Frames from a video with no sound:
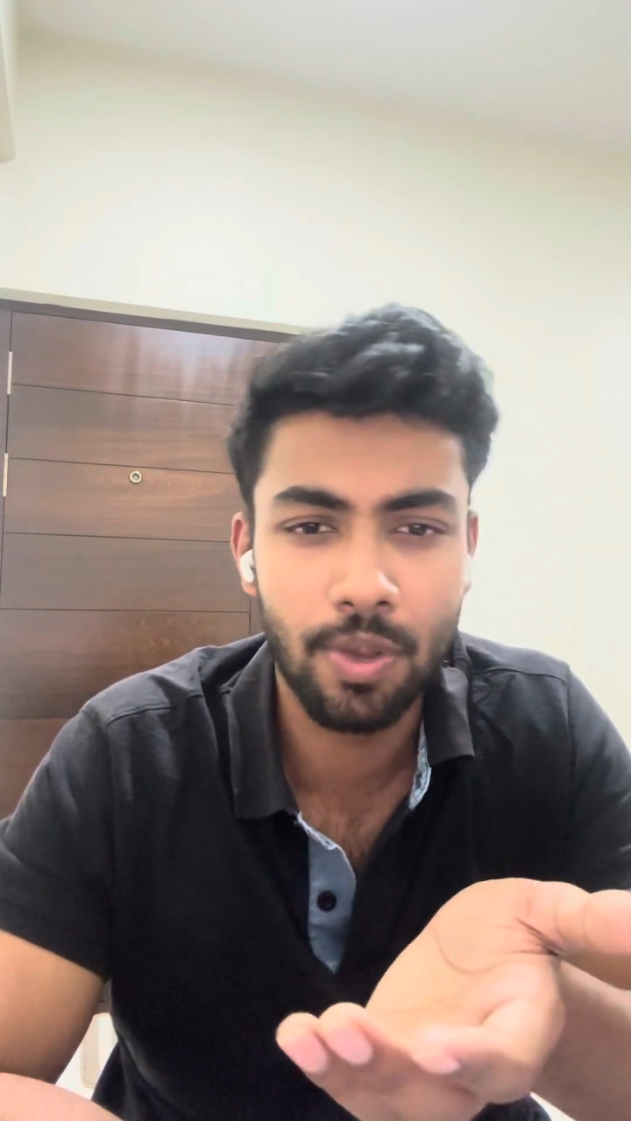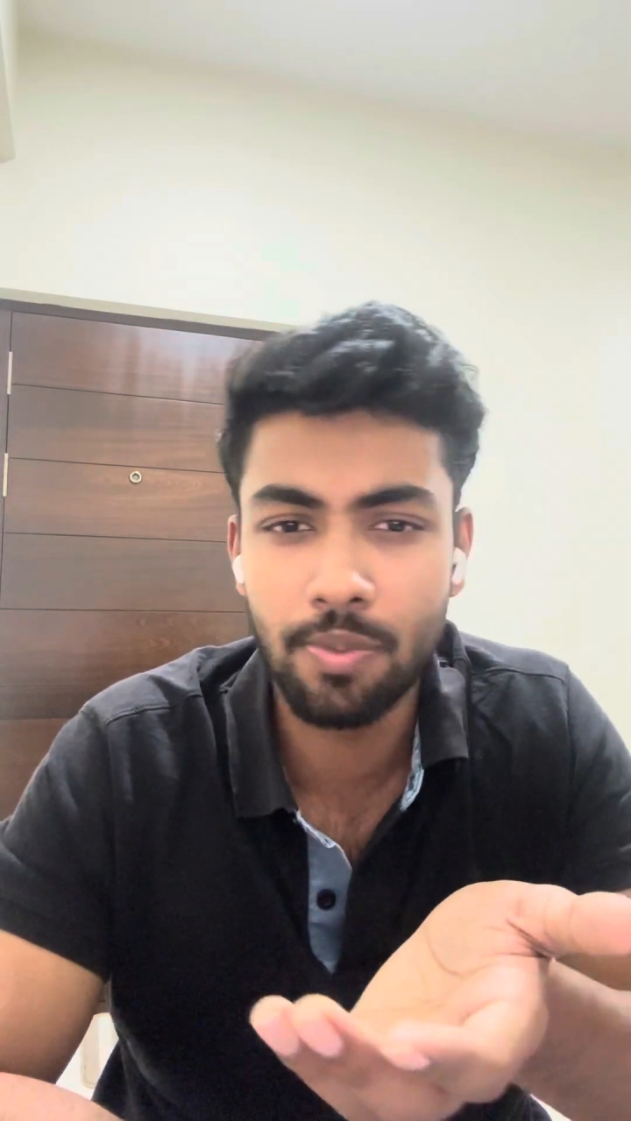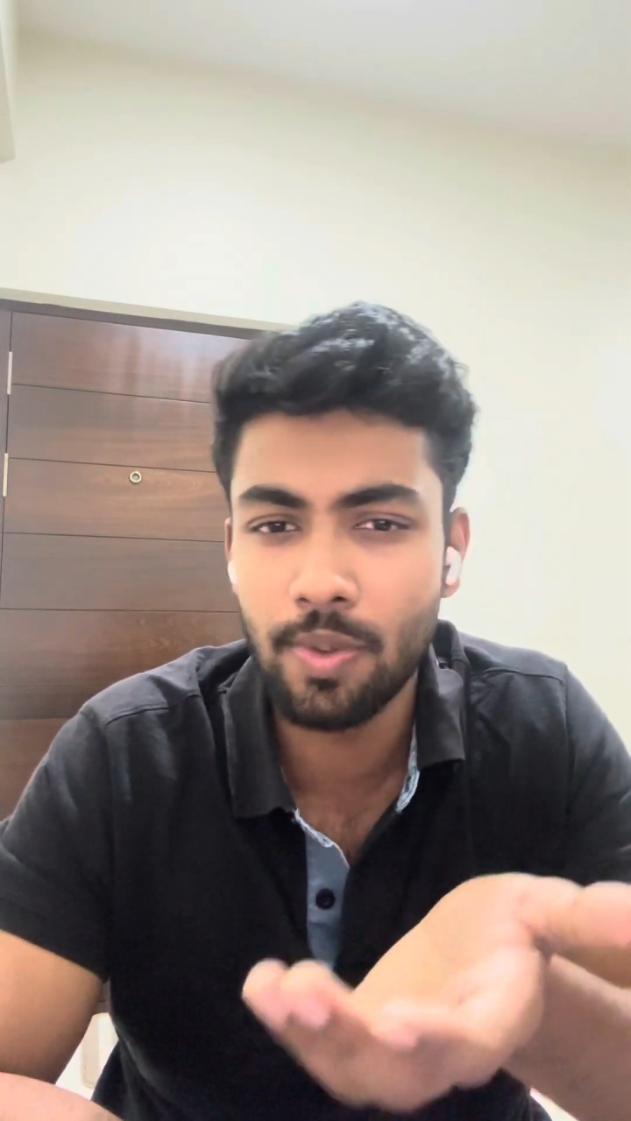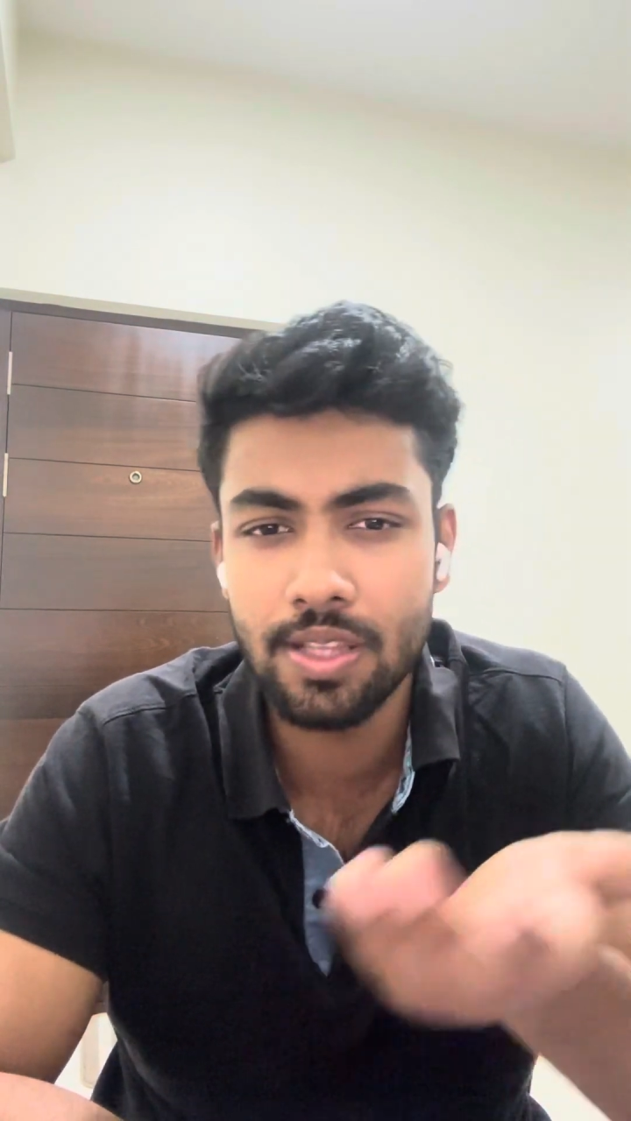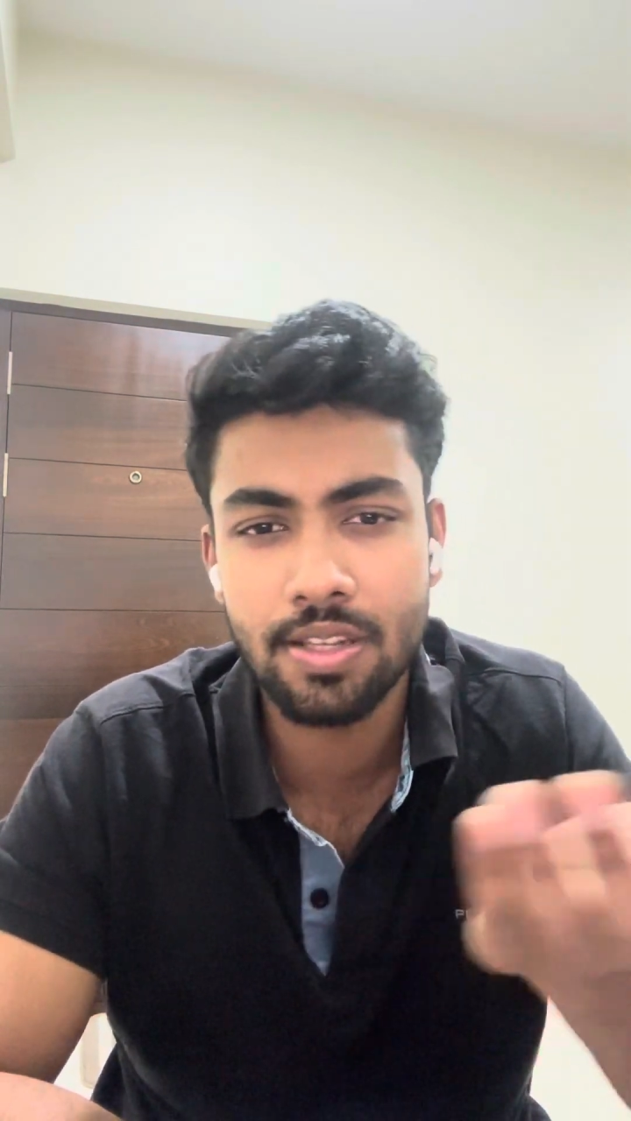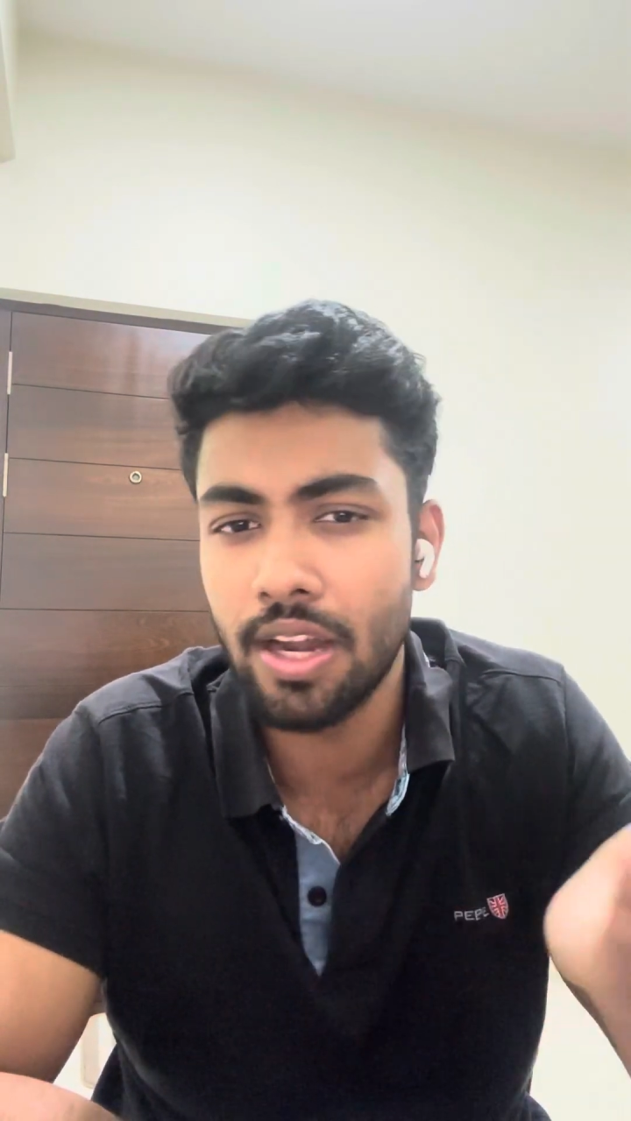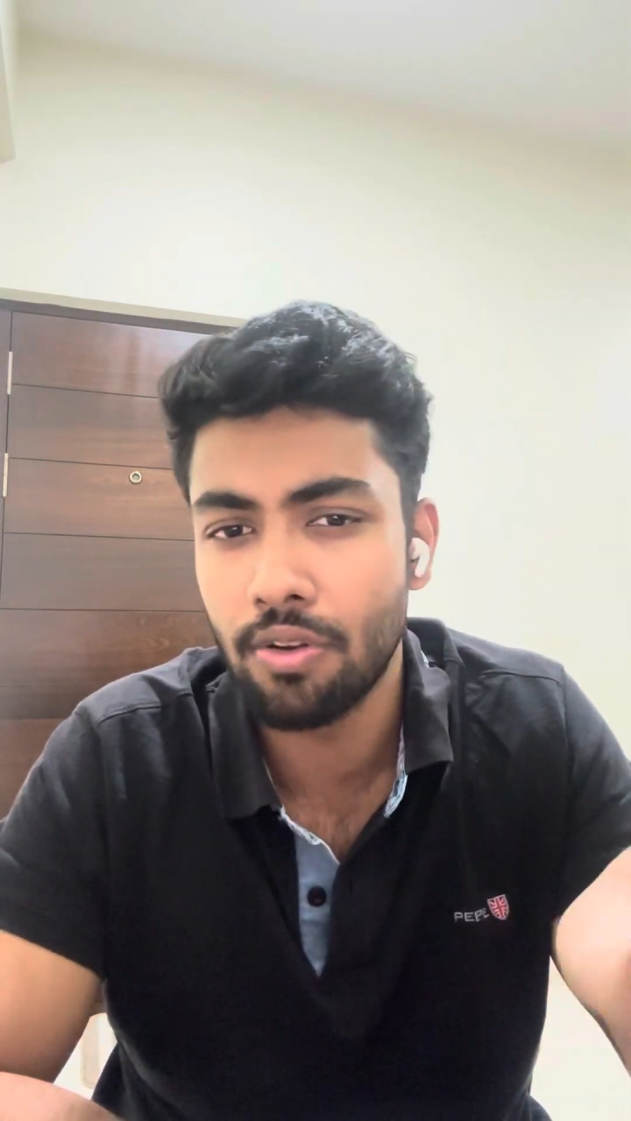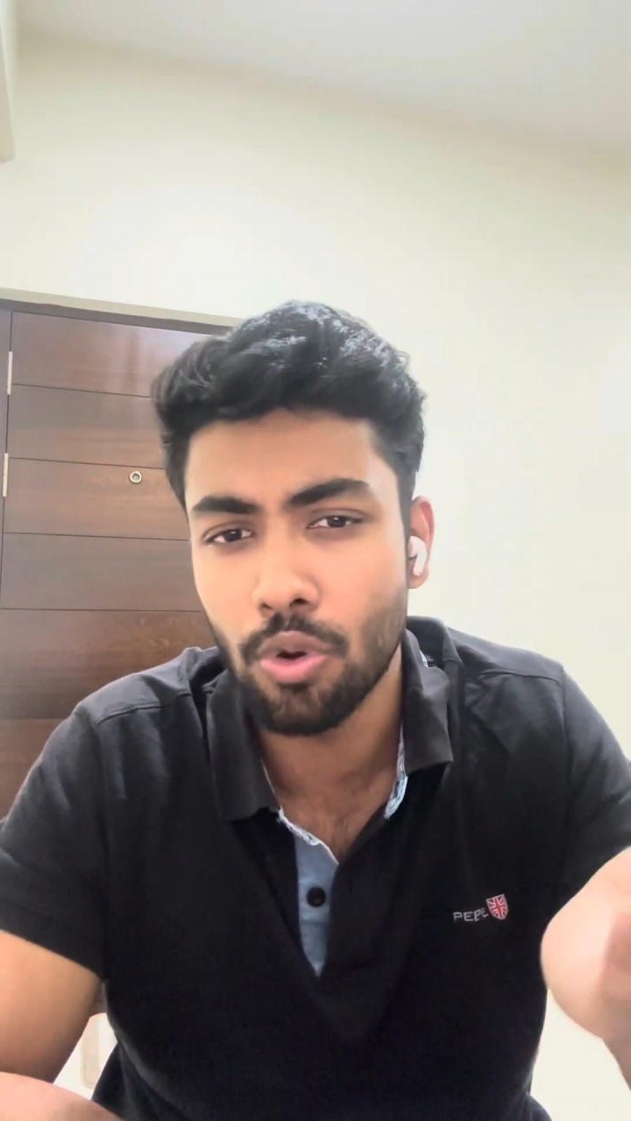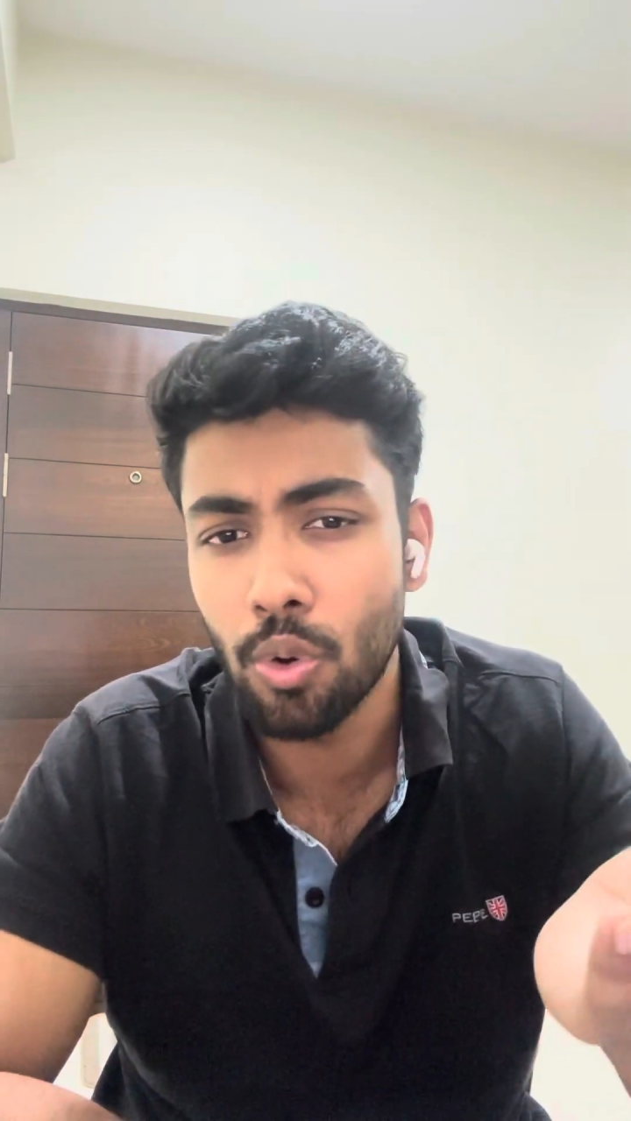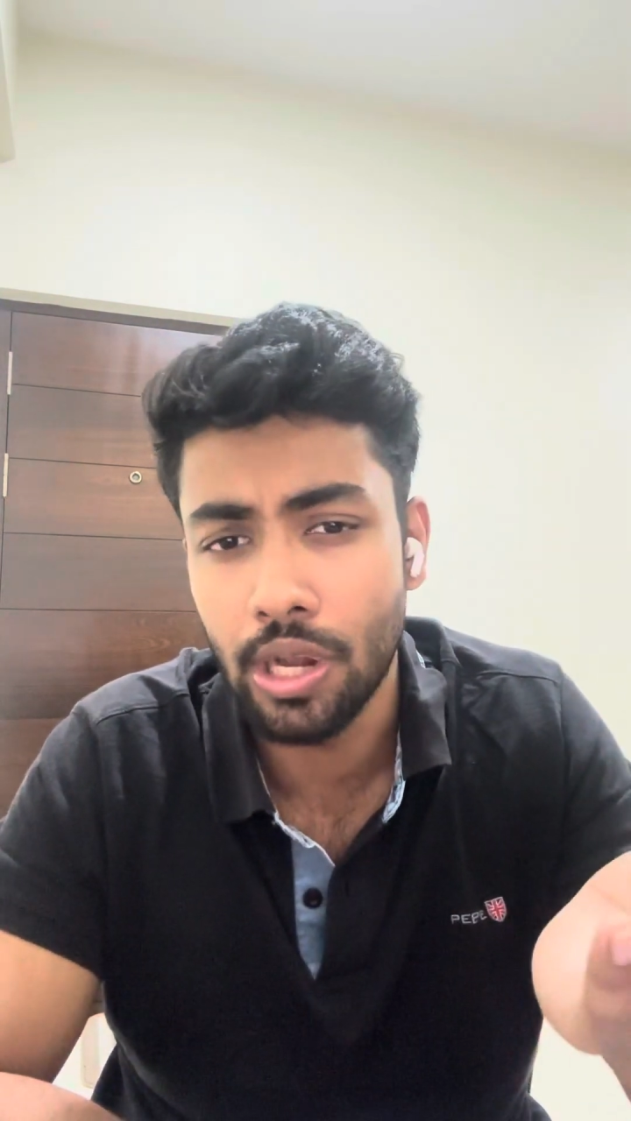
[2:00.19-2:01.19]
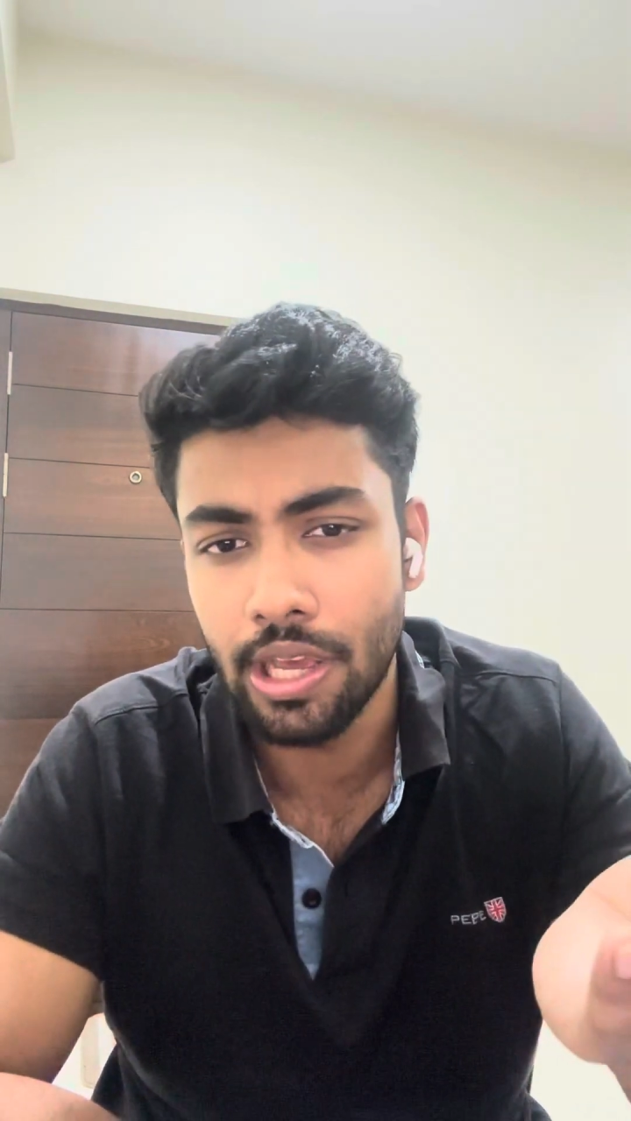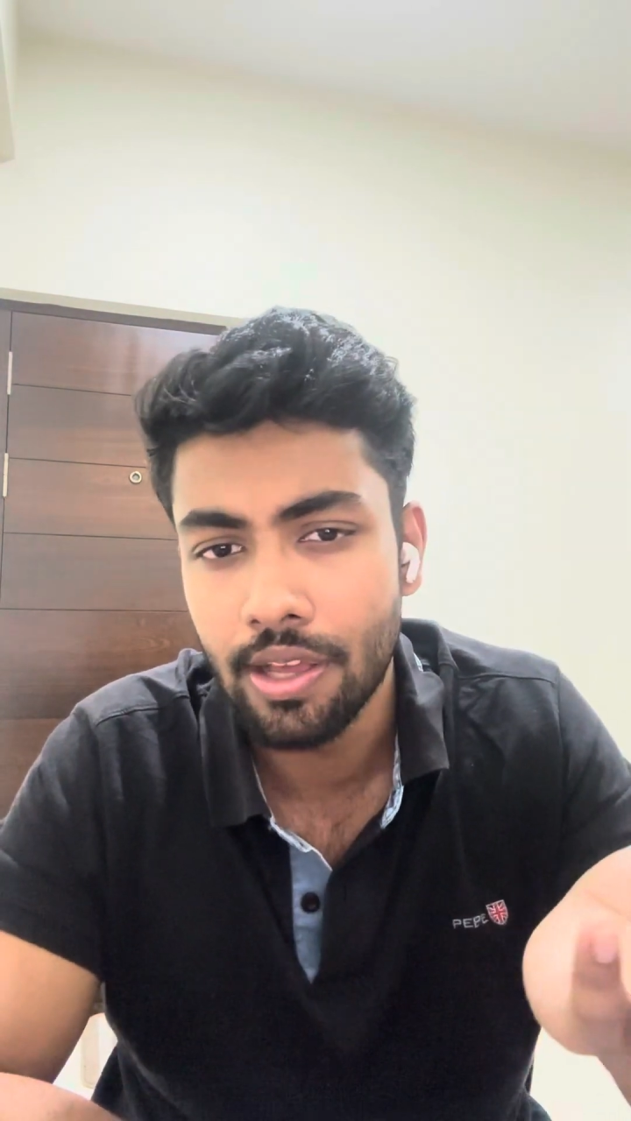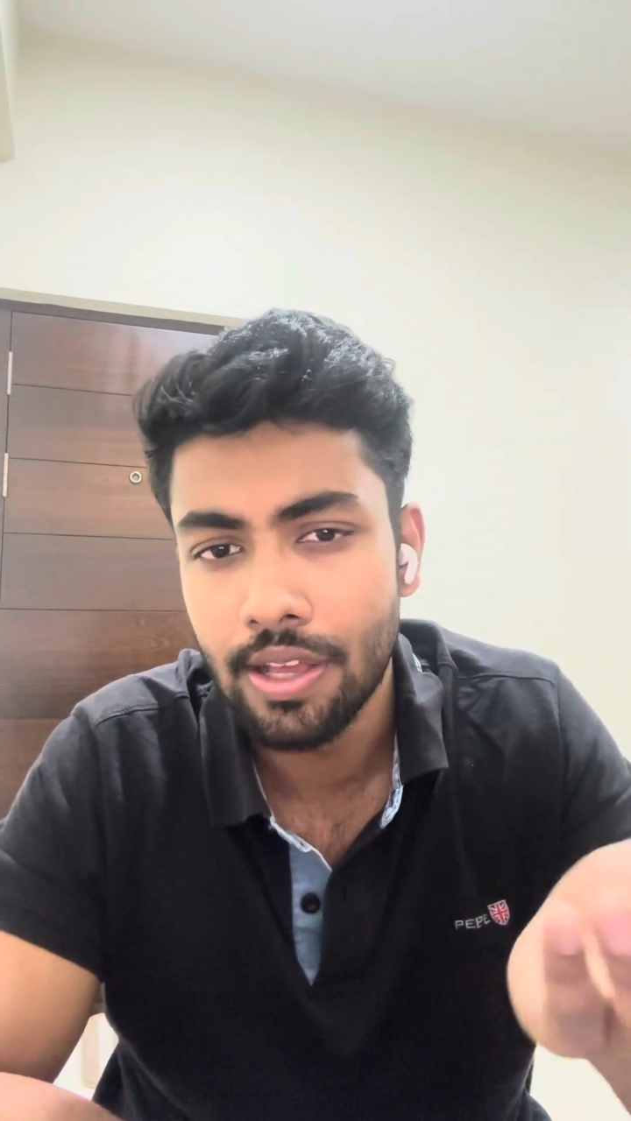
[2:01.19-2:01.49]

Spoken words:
when it's kind of lonely.